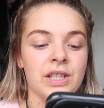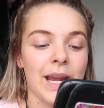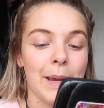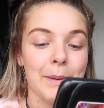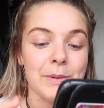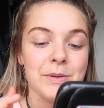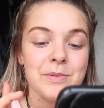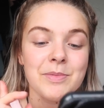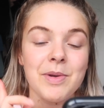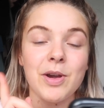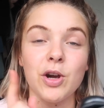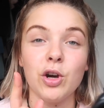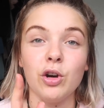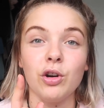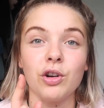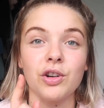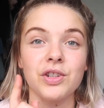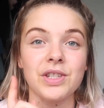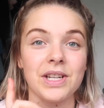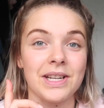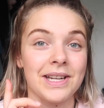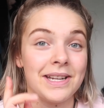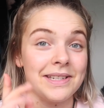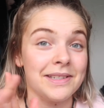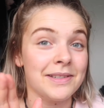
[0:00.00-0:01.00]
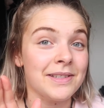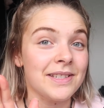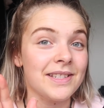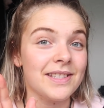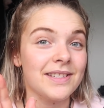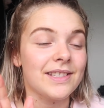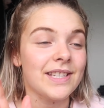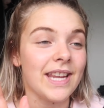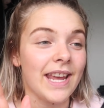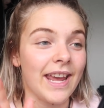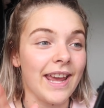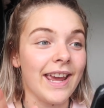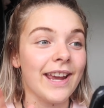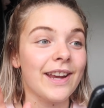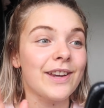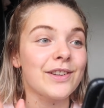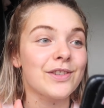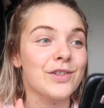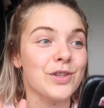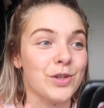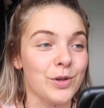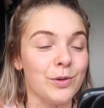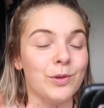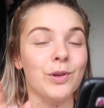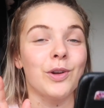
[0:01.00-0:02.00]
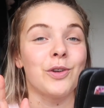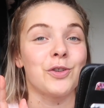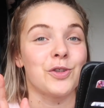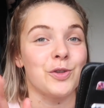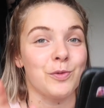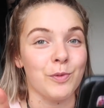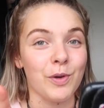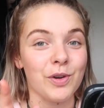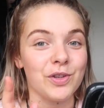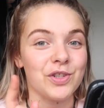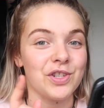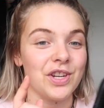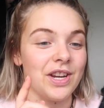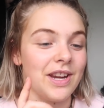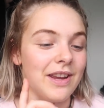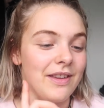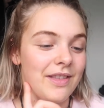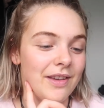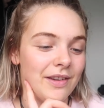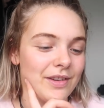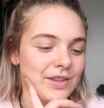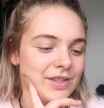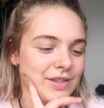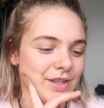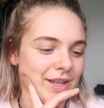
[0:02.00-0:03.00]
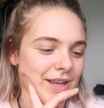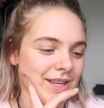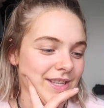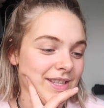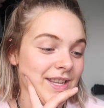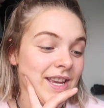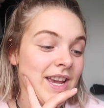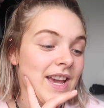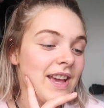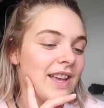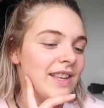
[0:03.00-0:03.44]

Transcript: It kept me hooked, and I didn't take too long to watch it either, so that's